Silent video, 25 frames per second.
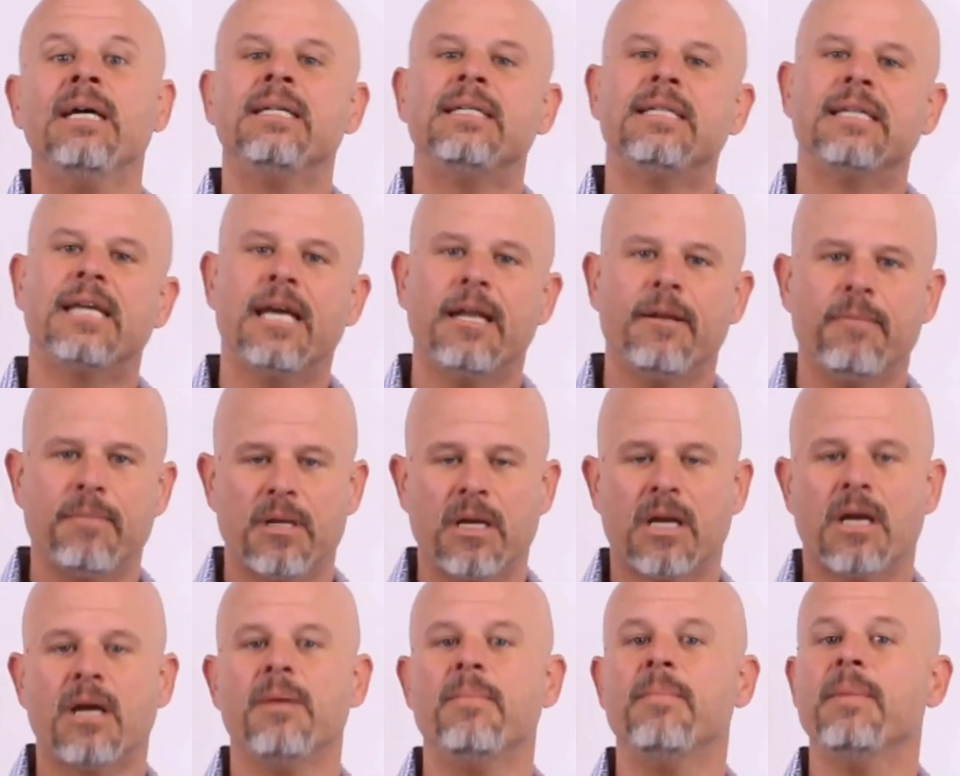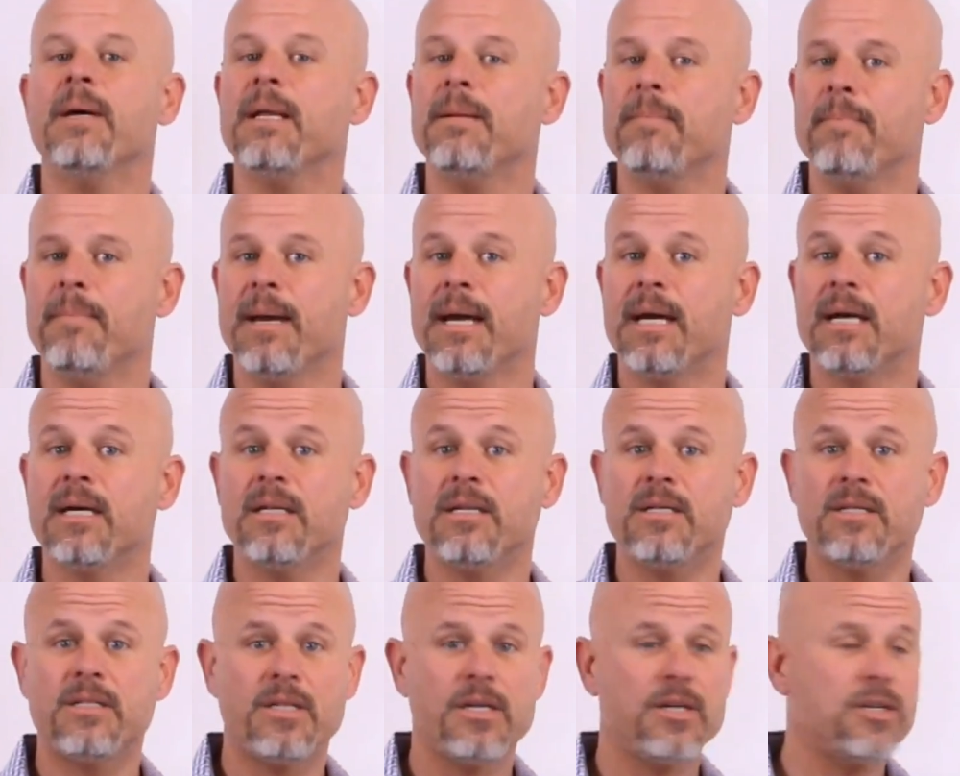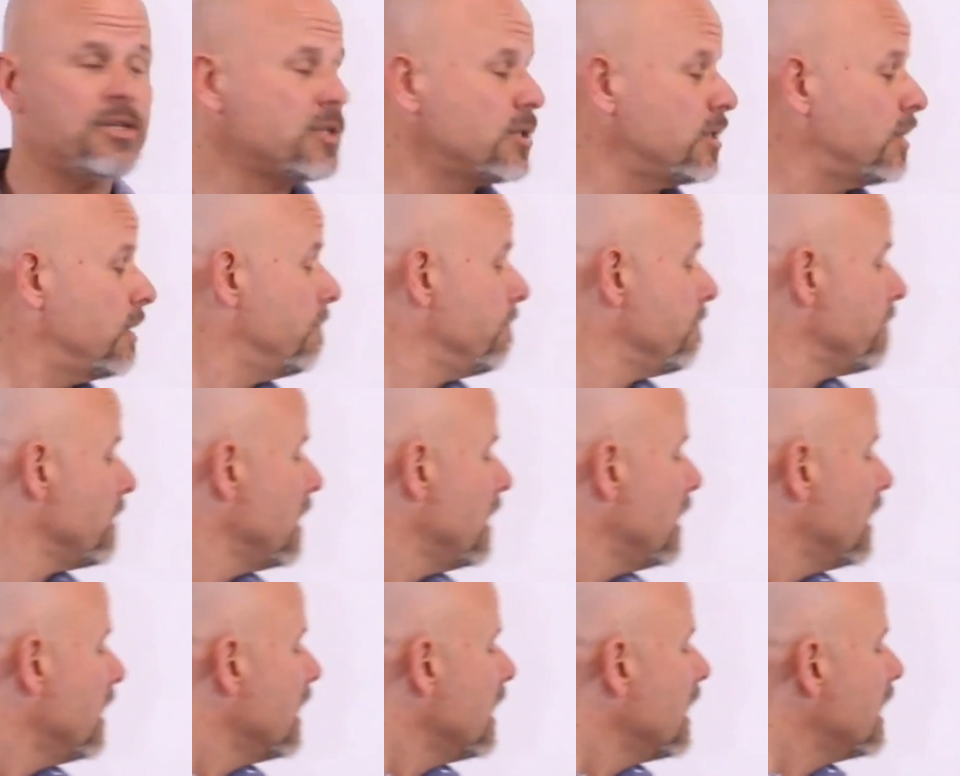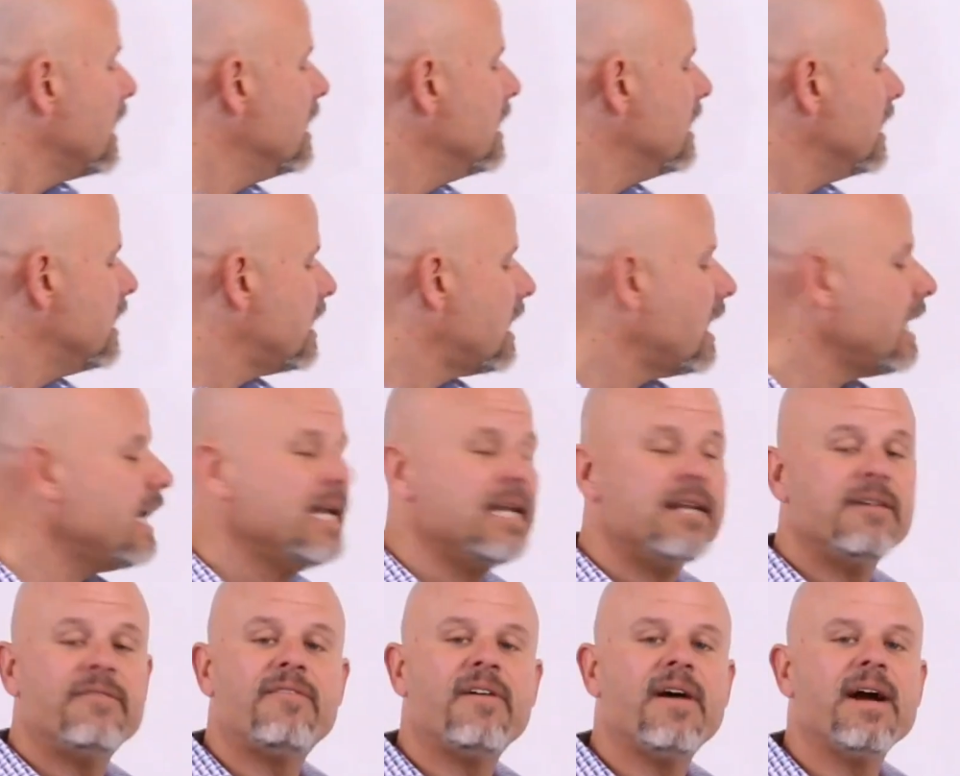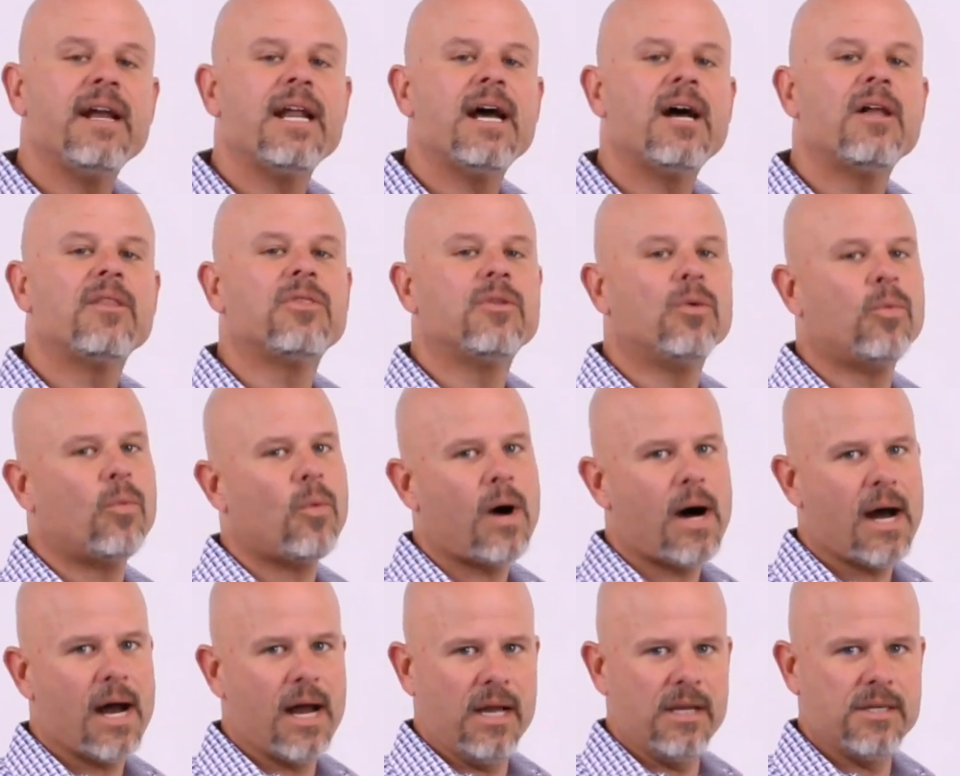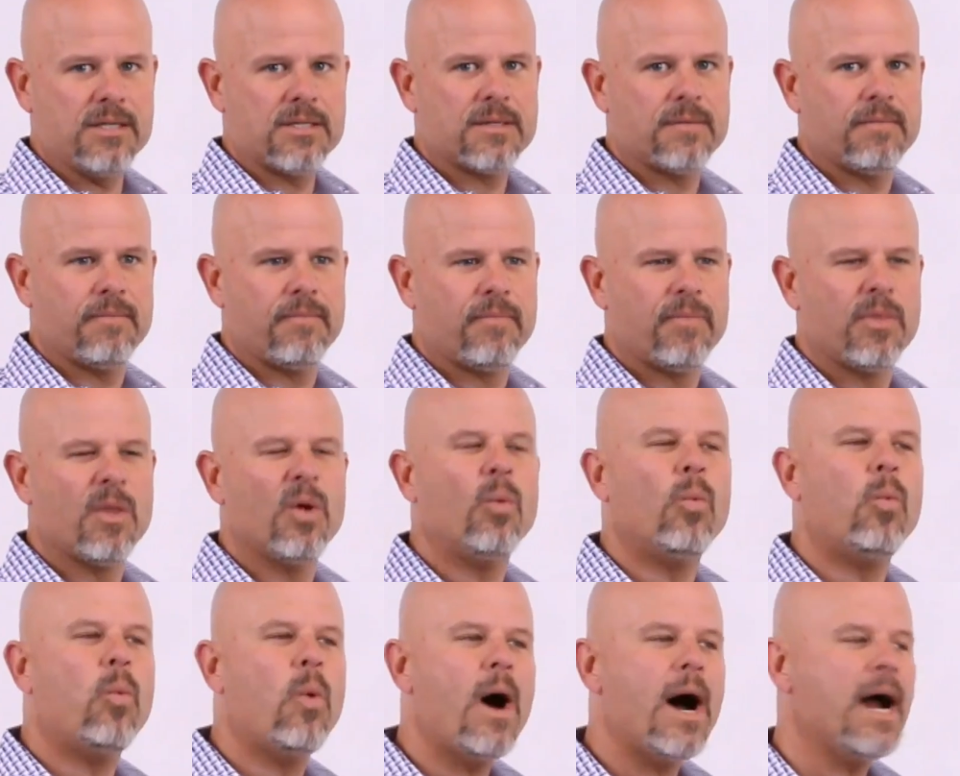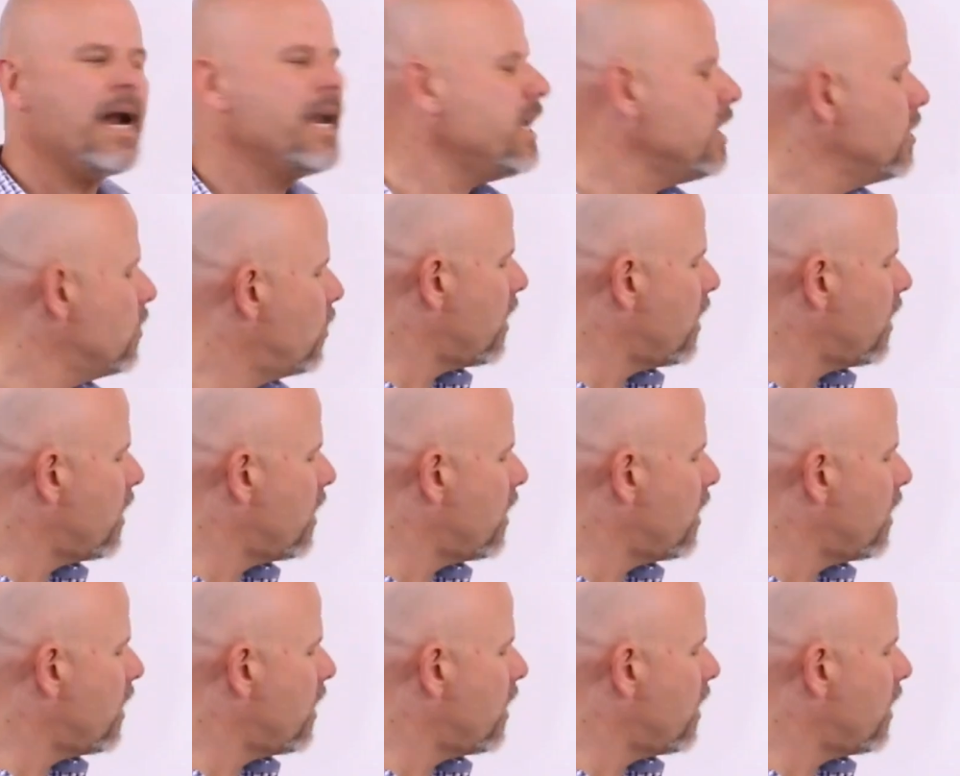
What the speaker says: to get him to commit and make a decision. And then I need to find out the whys. Why do you